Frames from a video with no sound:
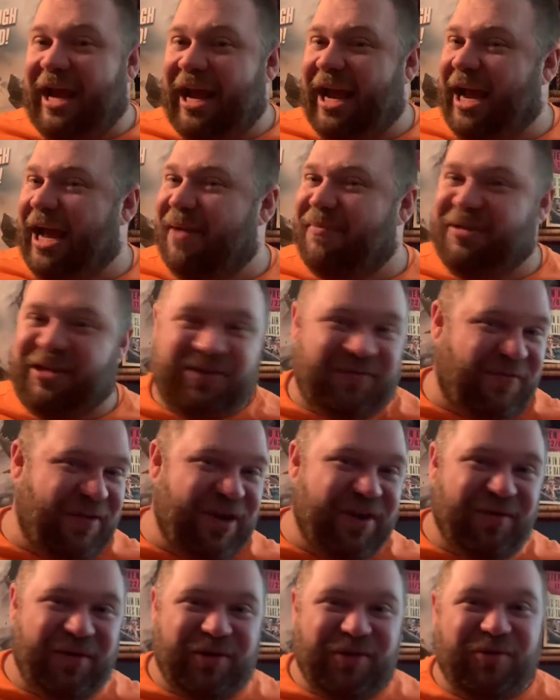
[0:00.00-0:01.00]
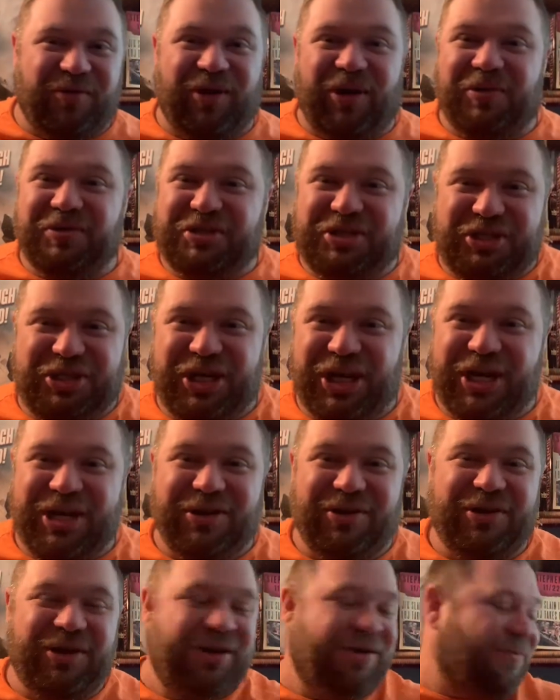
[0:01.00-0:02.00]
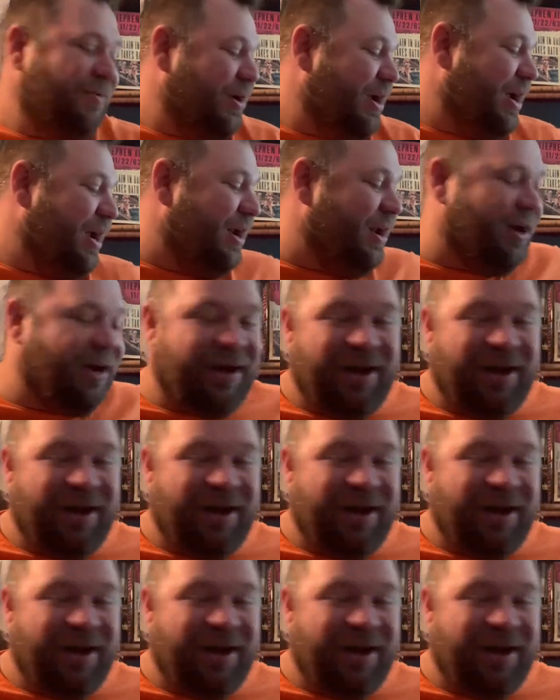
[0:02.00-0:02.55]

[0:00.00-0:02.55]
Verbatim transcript: atmosphere and gross shit you're gonna read.